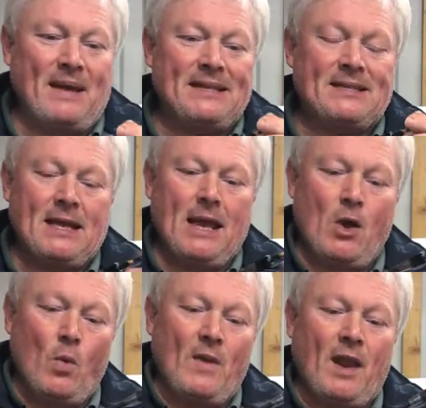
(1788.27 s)
bit
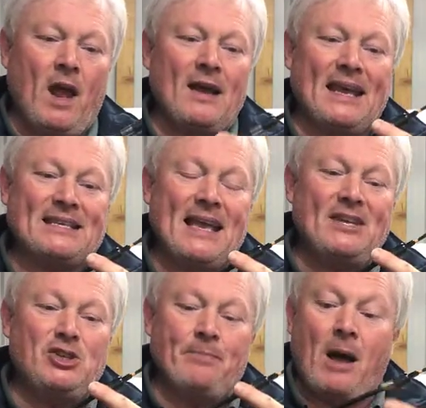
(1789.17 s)
with a long
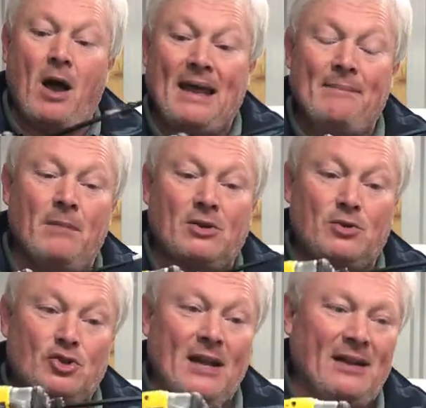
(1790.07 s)
extension bar in my
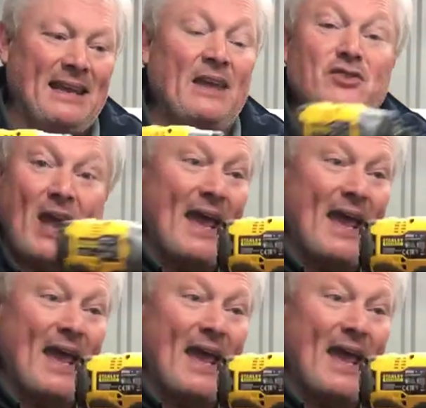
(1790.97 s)
drill, it gives you